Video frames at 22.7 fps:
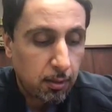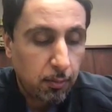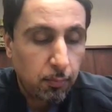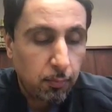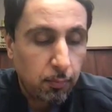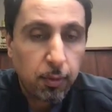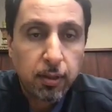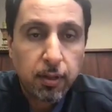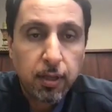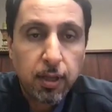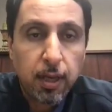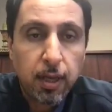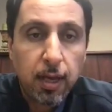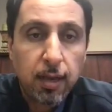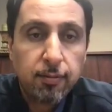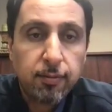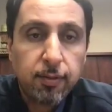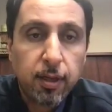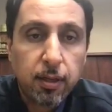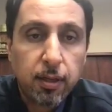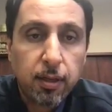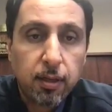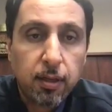when they have
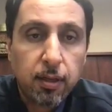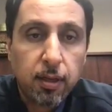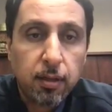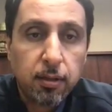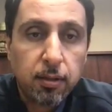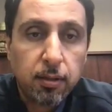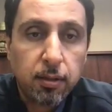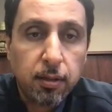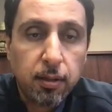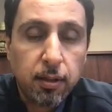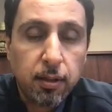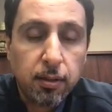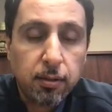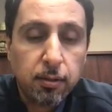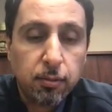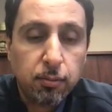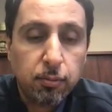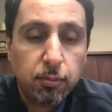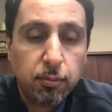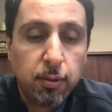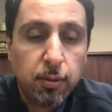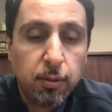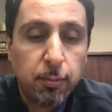tachycardia related
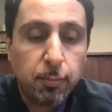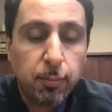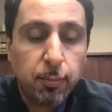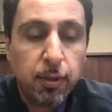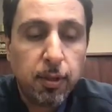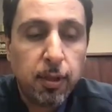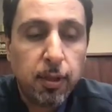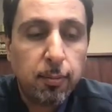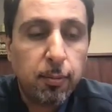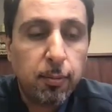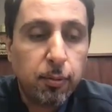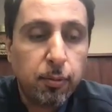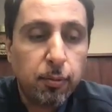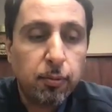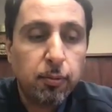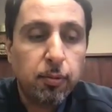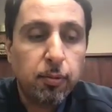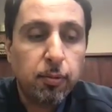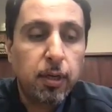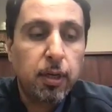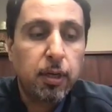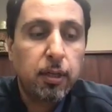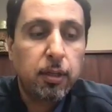to WPW.
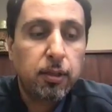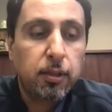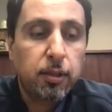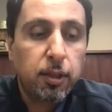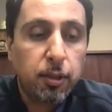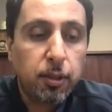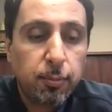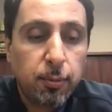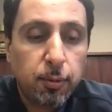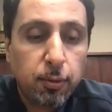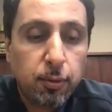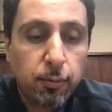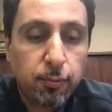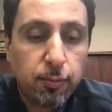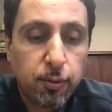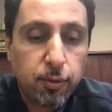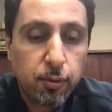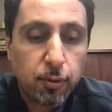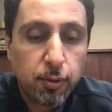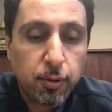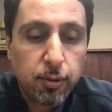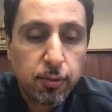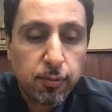Treatment of
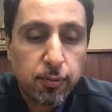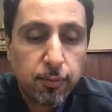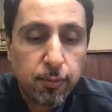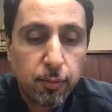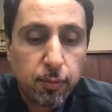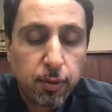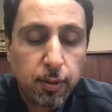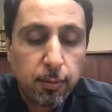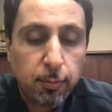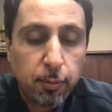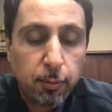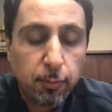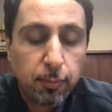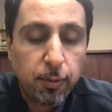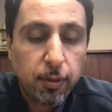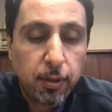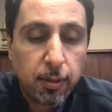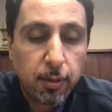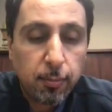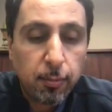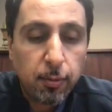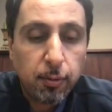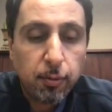choice for
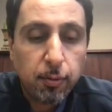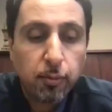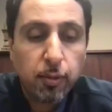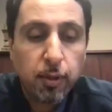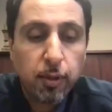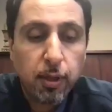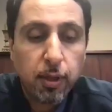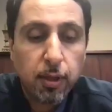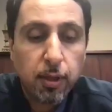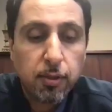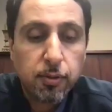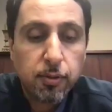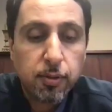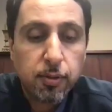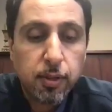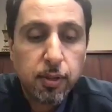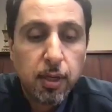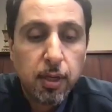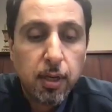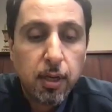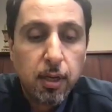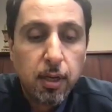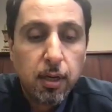WPW is
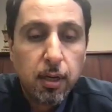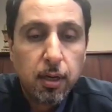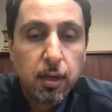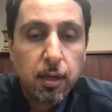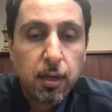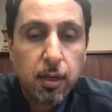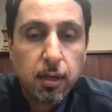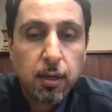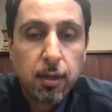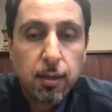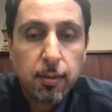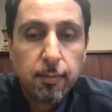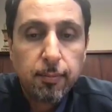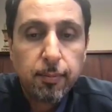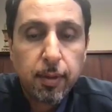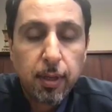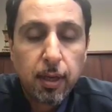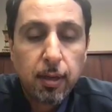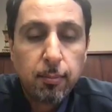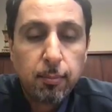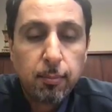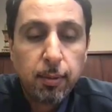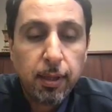
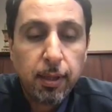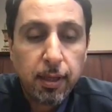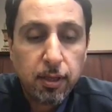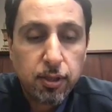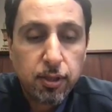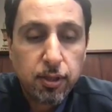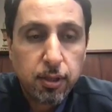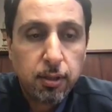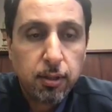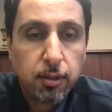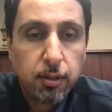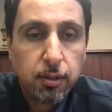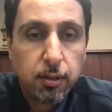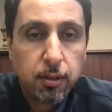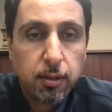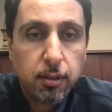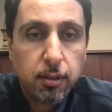ablation.